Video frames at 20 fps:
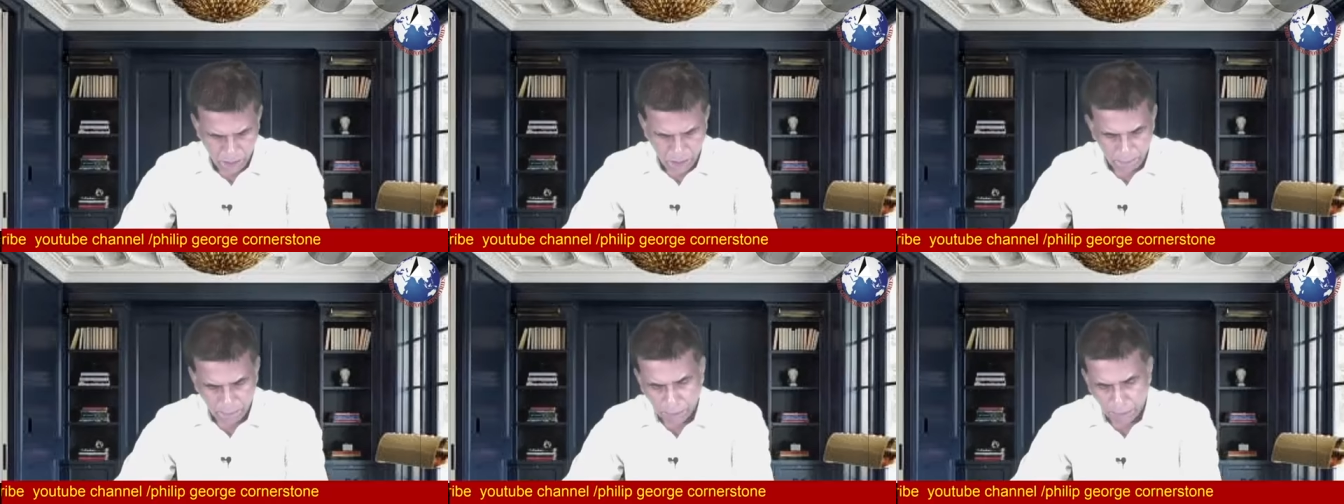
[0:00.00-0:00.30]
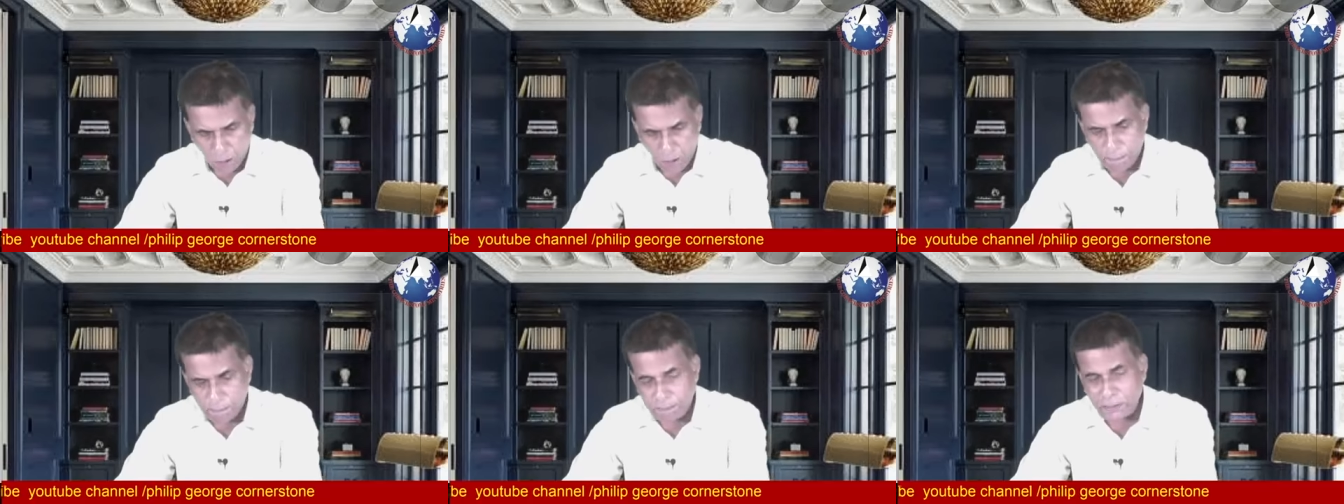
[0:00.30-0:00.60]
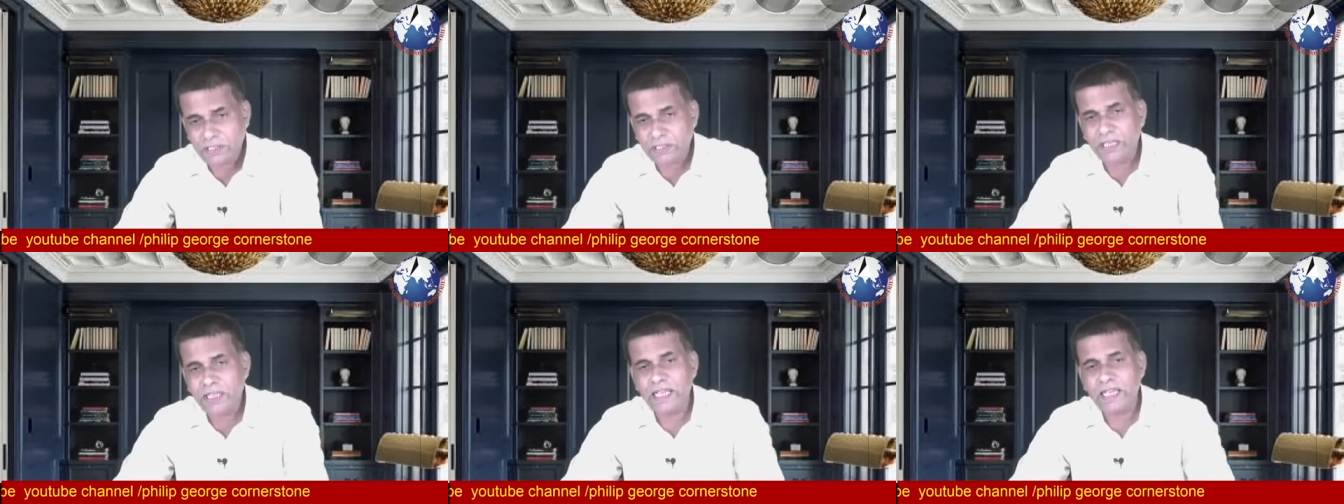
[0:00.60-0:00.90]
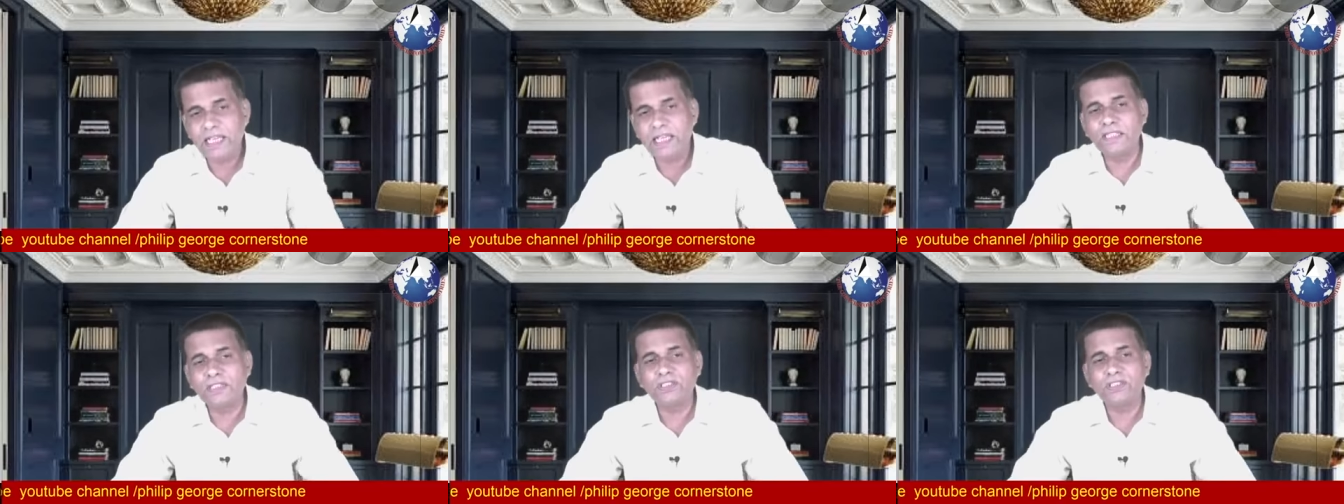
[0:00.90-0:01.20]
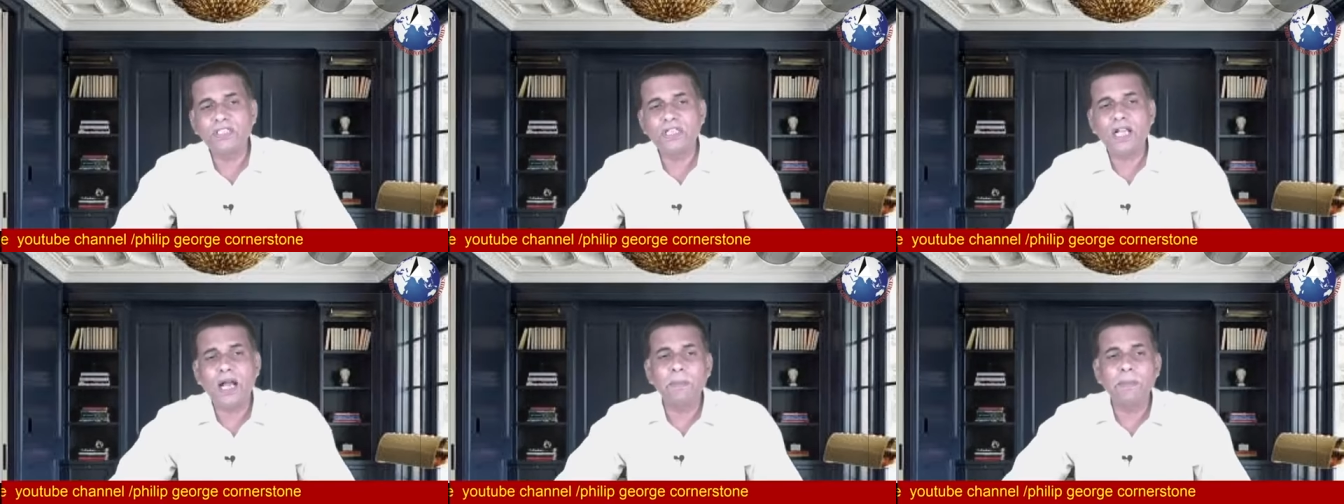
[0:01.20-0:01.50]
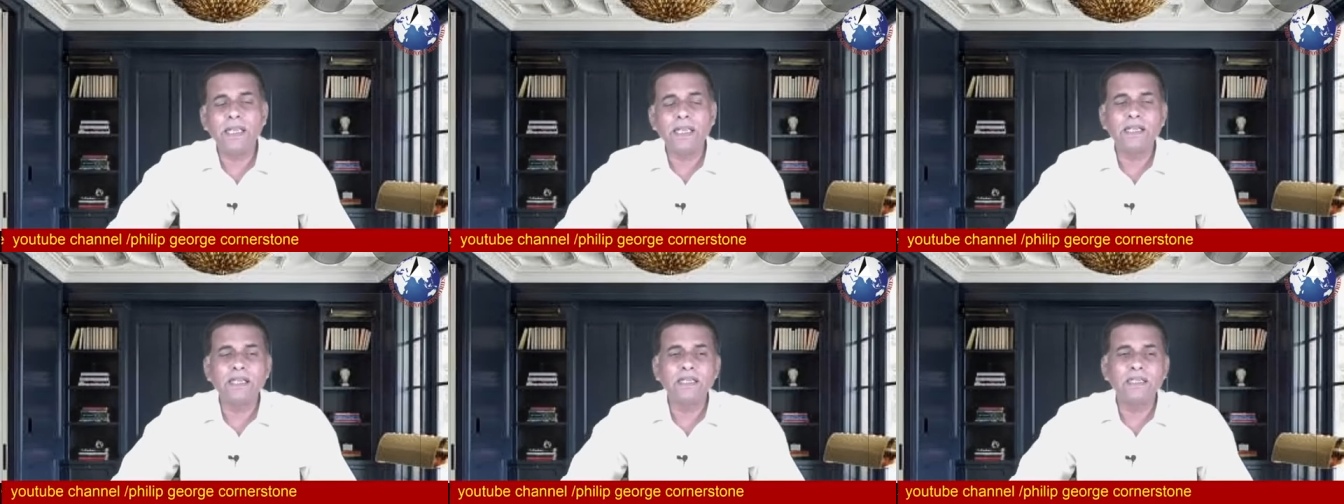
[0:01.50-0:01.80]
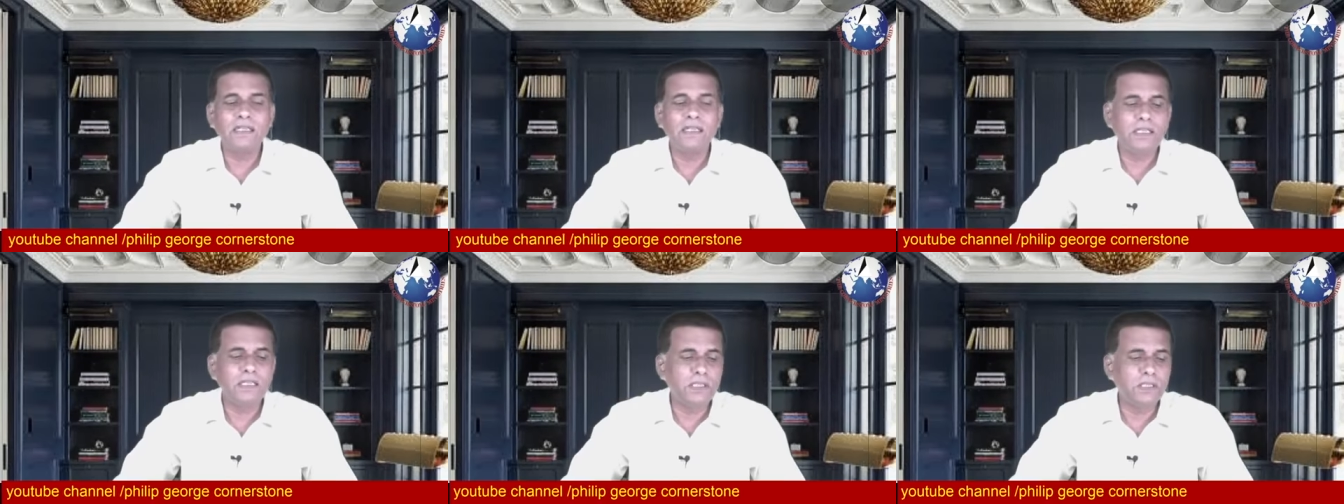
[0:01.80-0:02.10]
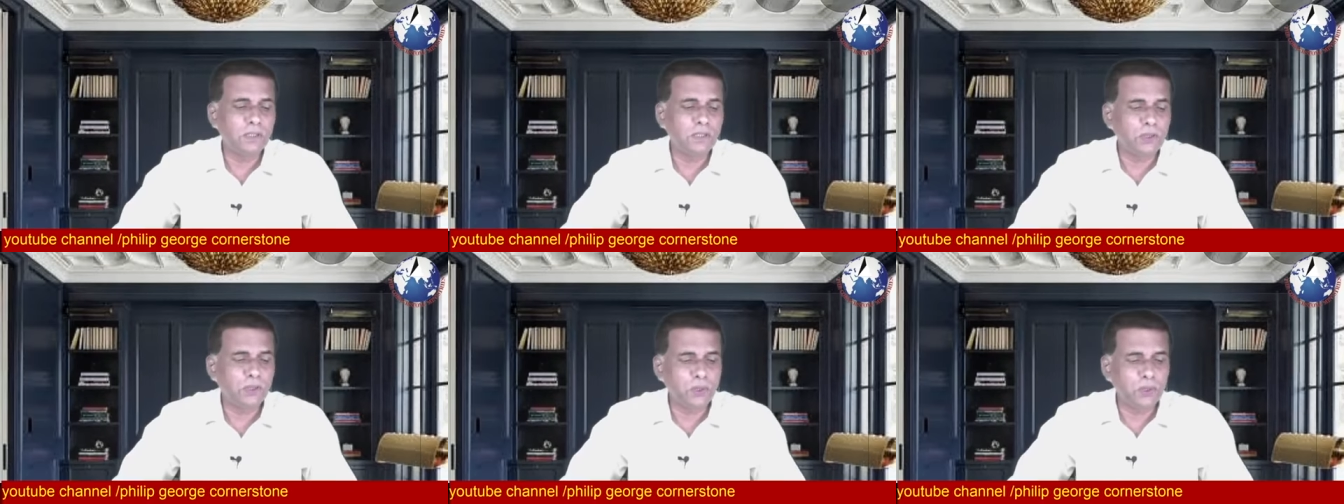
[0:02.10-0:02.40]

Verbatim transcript: Property is coming uh,